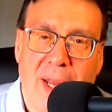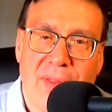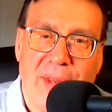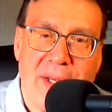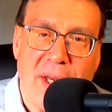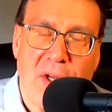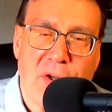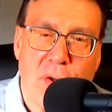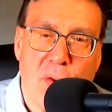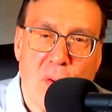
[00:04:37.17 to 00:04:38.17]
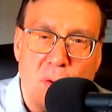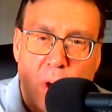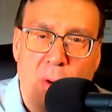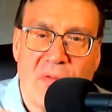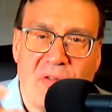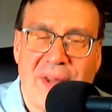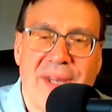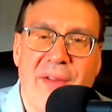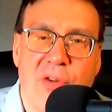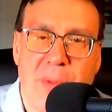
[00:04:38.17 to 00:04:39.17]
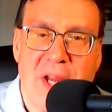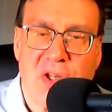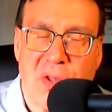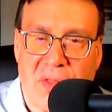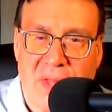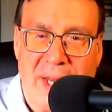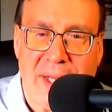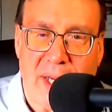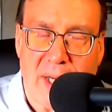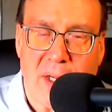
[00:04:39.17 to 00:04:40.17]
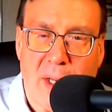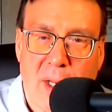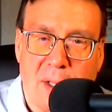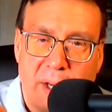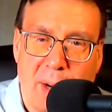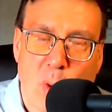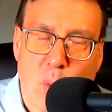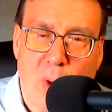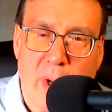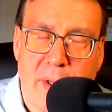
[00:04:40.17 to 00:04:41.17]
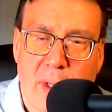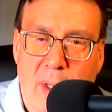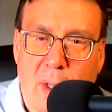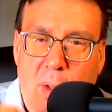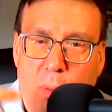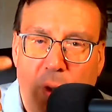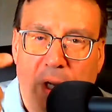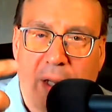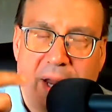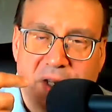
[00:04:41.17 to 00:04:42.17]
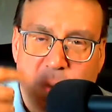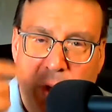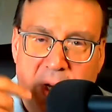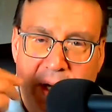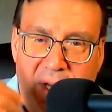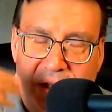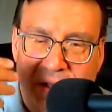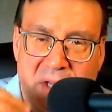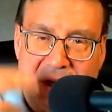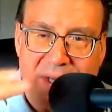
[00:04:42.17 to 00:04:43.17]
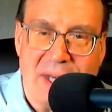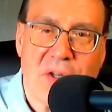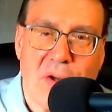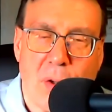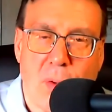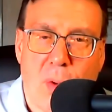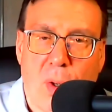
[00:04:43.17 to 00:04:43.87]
They need to go and find the information that they need to, number one, realize what it is that they need to do.